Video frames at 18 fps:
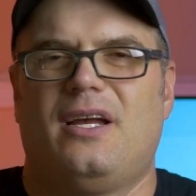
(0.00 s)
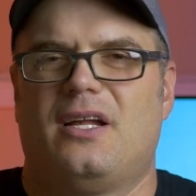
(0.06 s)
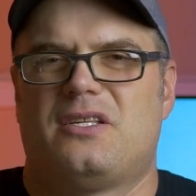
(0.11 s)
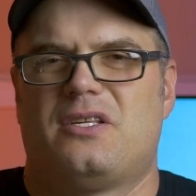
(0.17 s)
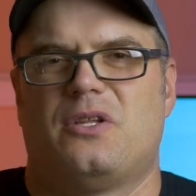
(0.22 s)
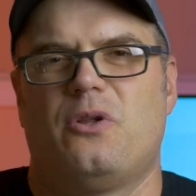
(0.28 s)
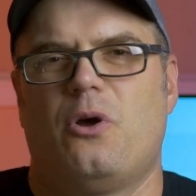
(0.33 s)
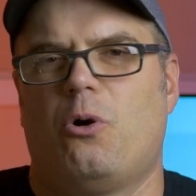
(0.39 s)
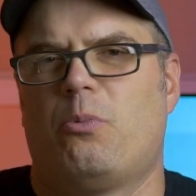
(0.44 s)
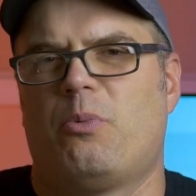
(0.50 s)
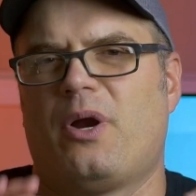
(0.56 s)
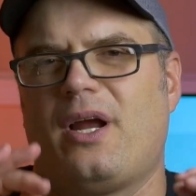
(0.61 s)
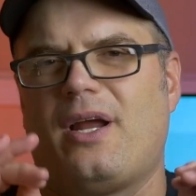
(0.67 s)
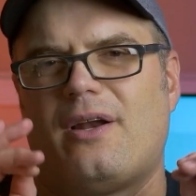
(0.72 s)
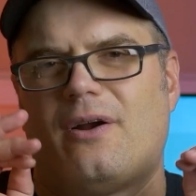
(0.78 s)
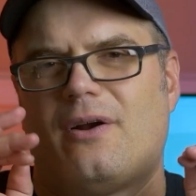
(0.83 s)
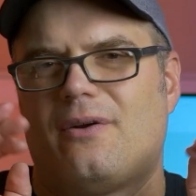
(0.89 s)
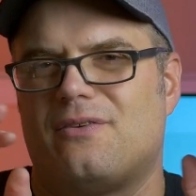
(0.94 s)
it's a no
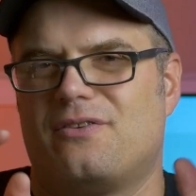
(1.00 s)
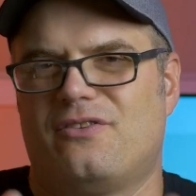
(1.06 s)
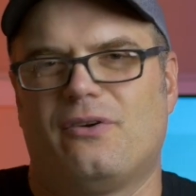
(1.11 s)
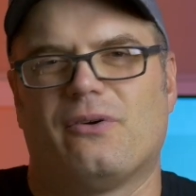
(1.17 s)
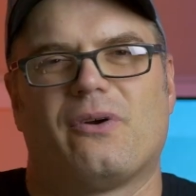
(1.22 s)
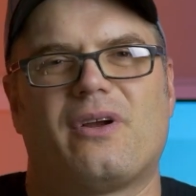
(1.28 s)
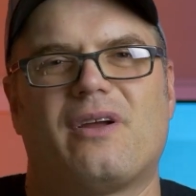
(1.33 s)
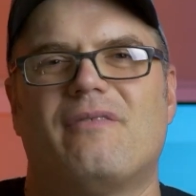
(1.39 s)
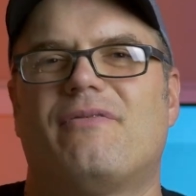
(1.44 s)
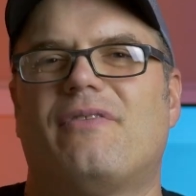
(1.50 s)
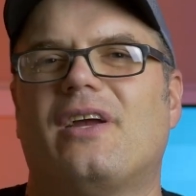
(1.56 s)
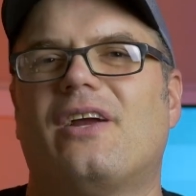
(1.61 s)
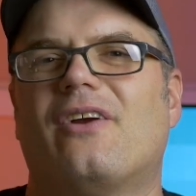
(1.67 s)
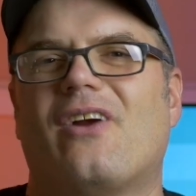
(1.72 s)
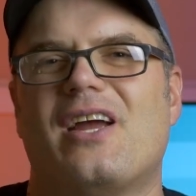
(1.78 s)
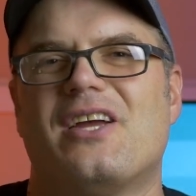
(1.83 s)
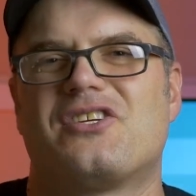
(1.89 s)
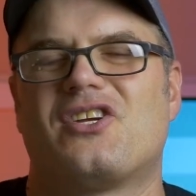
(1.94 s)
brainer. Zero
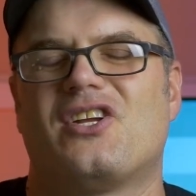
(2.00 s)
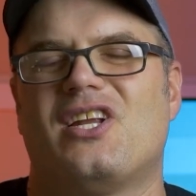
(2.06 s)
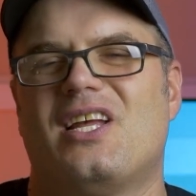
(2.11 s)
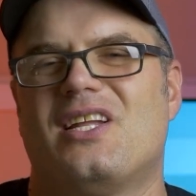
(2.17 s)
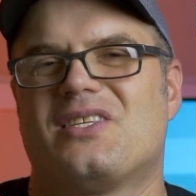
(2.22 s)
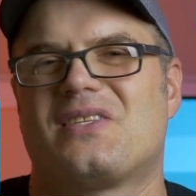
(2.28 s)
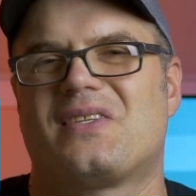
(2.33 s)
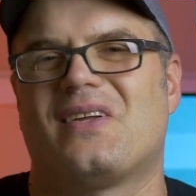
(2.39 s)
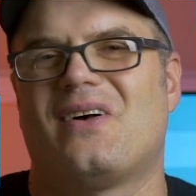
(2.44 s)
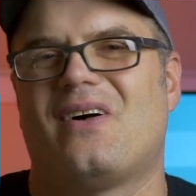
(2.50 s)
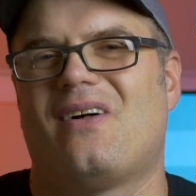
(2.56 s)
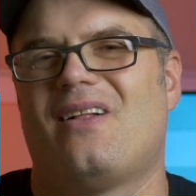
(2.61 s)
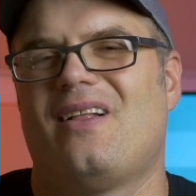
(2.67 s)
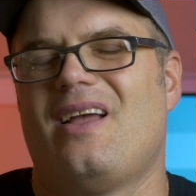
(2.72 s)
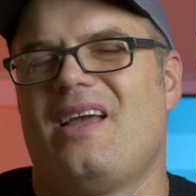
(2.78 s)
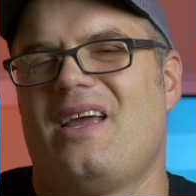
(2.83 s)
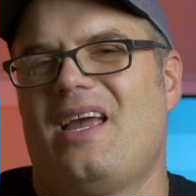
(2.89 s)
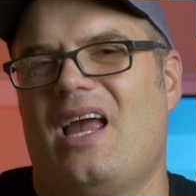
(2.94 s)
configuration
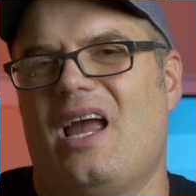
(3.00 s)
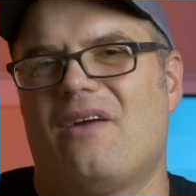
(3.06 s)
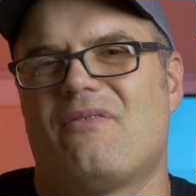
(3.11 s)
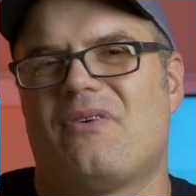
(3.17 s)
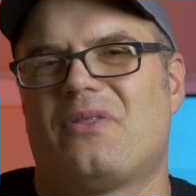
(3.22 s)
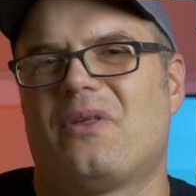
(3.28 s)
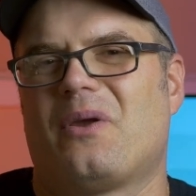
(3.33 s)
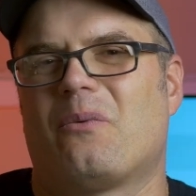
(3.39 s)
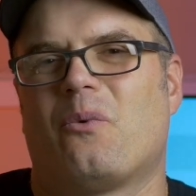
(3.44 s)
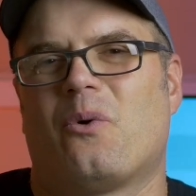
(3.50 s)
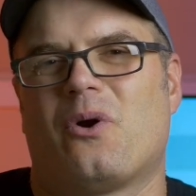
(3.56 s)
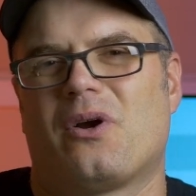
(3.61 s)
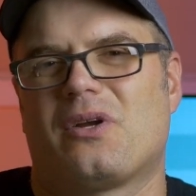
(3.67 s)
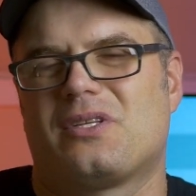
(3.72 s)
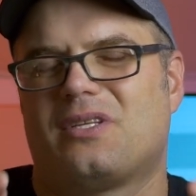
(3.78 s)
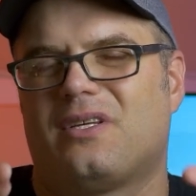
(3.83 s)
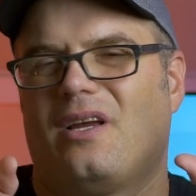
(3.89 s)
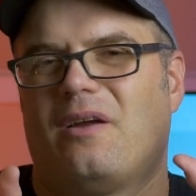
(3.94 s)
install. Everything
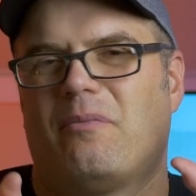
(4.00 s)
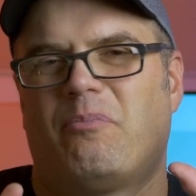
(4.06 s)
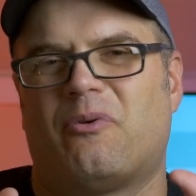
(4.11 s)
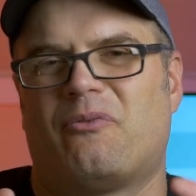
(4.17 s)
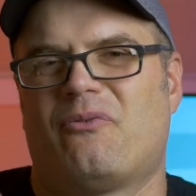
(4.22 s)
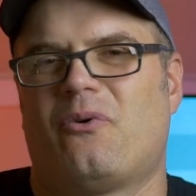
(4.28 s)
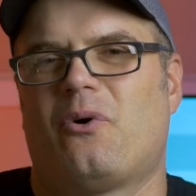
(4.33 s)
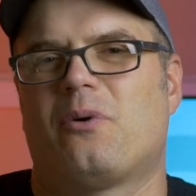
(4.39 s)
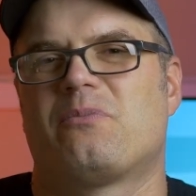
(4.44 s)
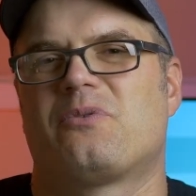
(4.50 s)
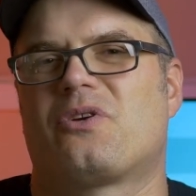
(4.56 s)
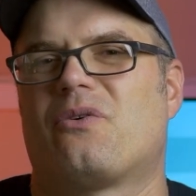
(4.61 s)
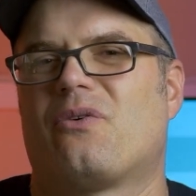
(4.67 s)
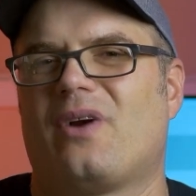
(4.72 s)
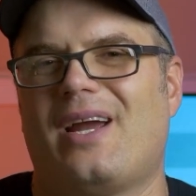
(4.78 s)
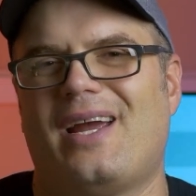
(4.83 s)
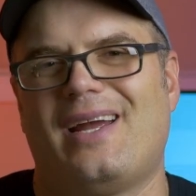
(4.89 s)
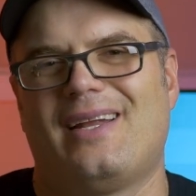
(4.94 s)
works. It performs
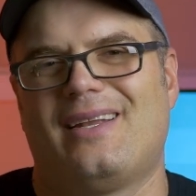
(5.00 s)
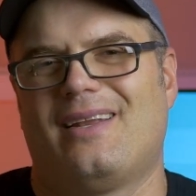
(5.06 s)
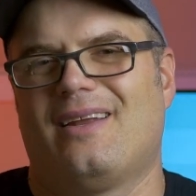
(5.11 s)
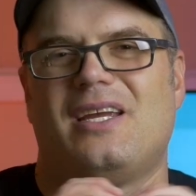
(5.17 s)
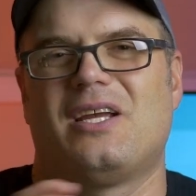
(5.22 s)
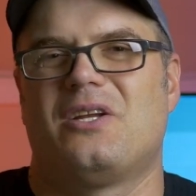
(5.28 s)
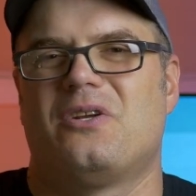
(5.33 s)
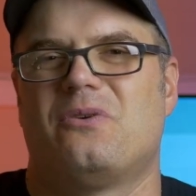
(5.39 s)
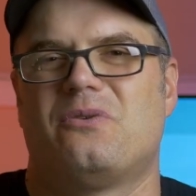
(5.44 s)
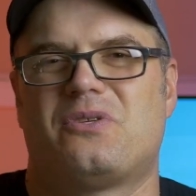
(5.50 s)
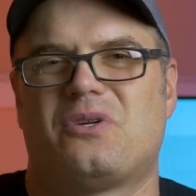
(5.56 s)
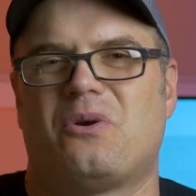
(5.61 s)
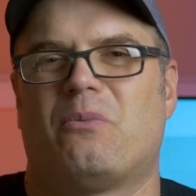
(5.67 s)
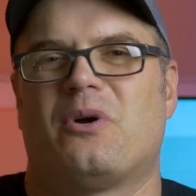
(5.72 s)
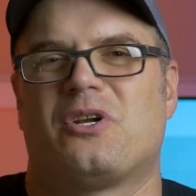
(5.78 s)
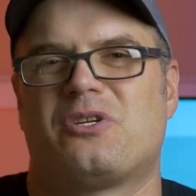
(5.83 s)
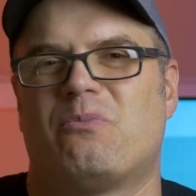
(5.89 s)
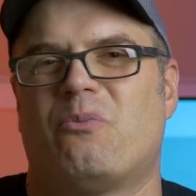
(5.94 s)
great. You can do so
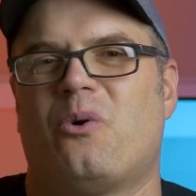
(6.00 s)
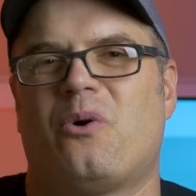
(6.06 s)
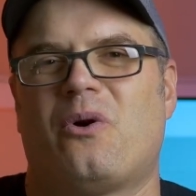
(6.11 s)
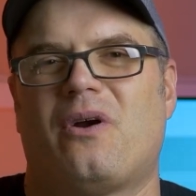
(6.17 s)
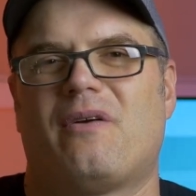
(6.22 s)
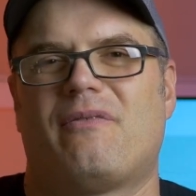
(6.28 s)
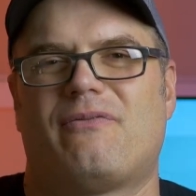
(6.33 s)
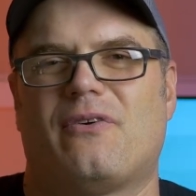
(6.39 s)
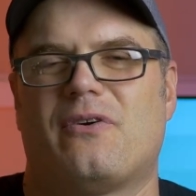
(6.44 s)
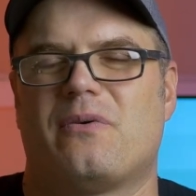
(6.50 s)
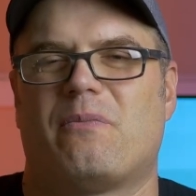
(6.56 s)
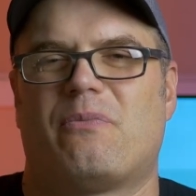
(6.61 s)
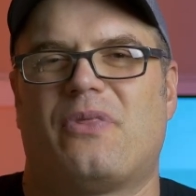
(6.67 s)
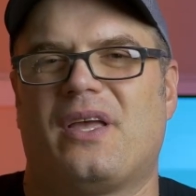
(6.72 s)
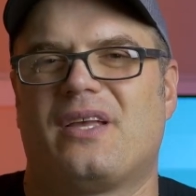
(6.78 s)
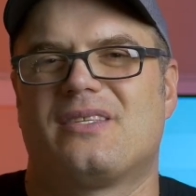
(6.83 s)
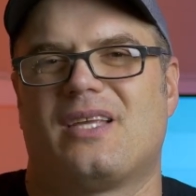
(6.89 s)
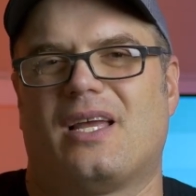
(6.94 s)
much more for
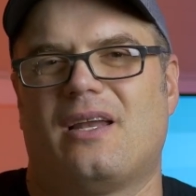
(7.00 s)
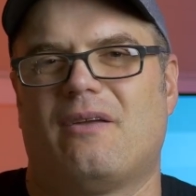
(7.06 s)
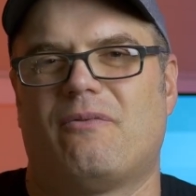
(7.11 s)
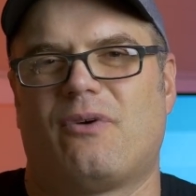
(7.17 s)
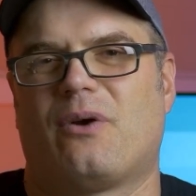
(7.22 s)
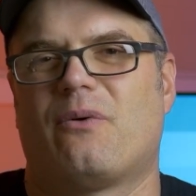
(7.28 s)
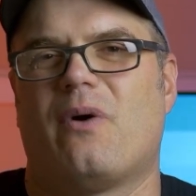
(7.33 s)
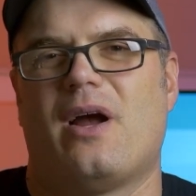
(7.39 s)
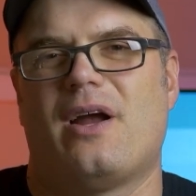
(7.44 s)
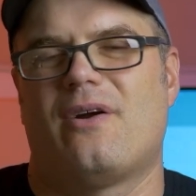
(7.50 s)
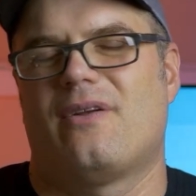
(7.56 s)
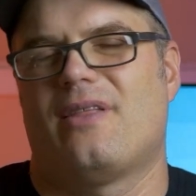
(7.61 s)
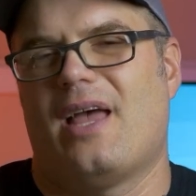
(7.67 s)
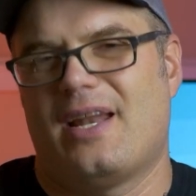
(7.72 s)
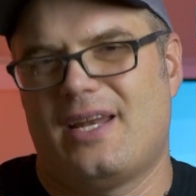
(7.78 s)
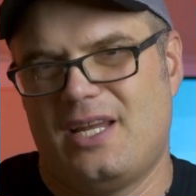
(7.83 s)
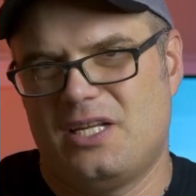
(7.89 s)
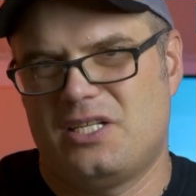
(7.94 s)
things that require
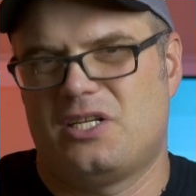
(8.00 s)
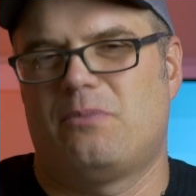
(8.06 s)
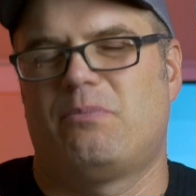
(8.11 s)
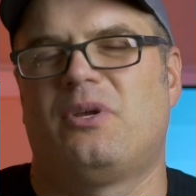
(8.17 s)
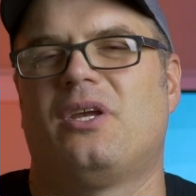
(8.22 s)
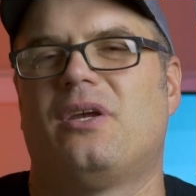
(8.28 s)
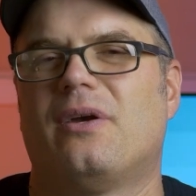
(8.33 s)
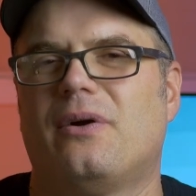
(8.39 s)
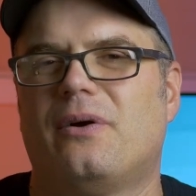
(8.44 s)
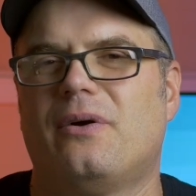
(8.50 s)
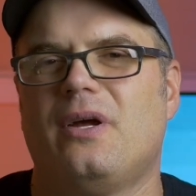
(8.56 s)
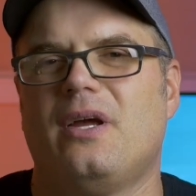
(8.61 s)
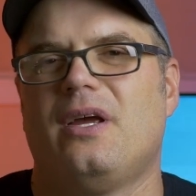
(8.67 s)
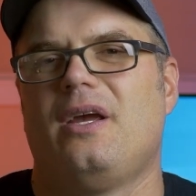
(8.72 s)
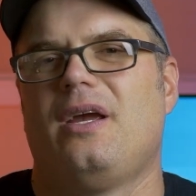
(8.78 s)
that eGPU.